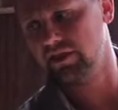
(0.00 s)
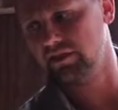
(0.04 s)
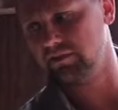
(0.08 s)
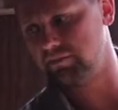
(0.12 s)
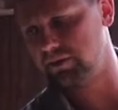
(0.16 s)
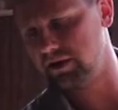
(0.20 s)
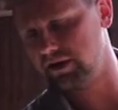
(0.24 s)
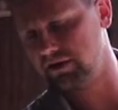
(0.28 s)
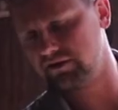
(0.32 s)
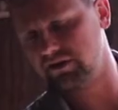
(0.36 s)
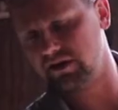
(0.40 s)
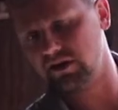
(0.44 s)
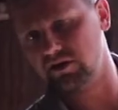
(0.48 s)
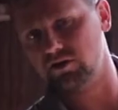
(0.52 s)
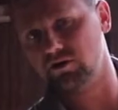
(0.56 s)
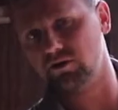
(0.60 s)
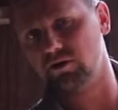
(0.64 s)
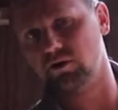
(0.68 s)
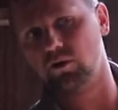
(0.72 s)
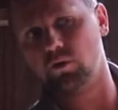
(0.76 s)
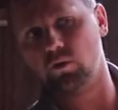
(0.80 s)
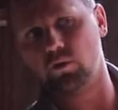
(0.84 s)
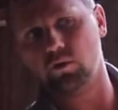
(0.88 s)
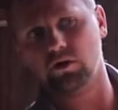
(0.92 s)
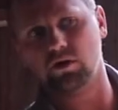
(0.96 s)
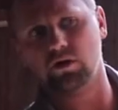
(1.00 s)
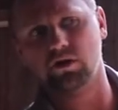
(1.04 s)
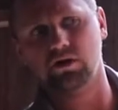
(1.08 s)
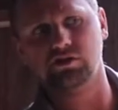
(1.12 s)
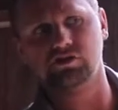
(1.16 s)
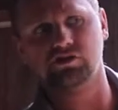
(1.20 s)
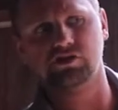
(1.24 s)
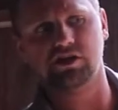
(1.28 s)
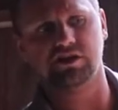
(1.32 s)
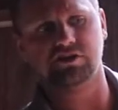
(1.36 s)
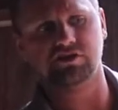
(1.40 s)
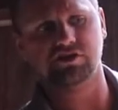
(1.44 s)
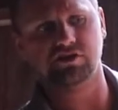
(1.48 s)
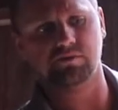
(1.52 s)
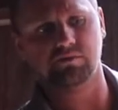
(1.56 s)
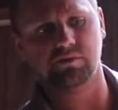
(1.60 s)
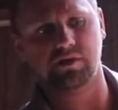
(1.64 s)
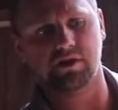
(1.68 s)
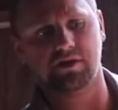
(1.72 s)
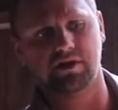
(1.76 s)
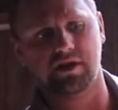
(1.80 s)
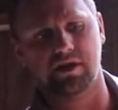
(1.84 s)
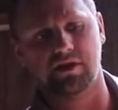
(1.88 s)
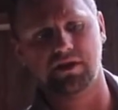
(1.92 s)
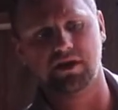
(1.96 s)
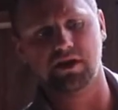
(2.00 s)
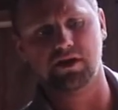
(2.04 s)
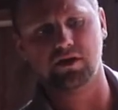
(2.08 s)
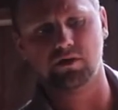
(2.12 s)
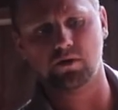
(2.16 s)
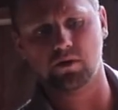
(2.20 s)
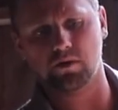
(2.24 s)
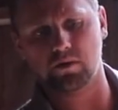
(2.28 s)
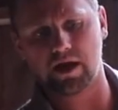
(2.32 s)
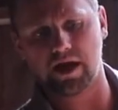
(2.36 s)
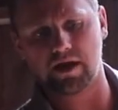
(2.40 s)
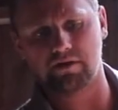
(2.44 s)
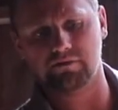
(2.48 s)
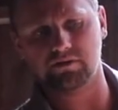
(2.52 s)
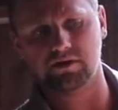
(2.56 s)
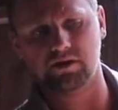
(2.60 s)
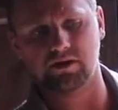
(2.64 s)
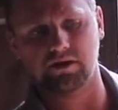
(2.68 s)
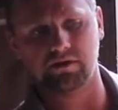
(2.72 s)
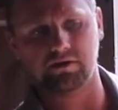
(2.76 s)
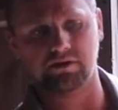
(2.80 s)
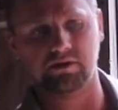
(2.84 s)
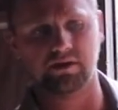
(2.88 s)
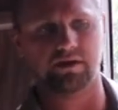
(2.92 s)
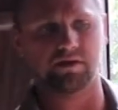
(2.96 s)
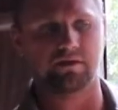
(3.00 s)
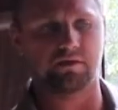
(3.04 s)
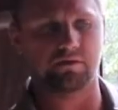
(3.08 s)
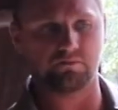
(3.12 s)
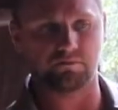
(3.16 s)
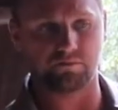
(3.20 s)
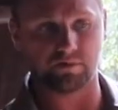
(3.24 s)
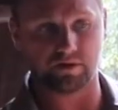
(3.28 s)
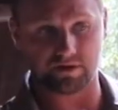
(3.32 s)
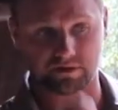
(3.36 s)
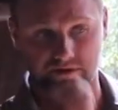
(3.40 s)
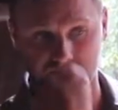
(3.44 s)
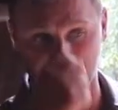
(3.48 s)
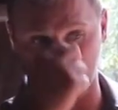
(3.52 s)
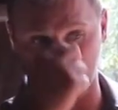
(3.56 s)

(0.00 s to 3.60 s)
The pigs can do an oral ingestion with it, and then you don't have the risk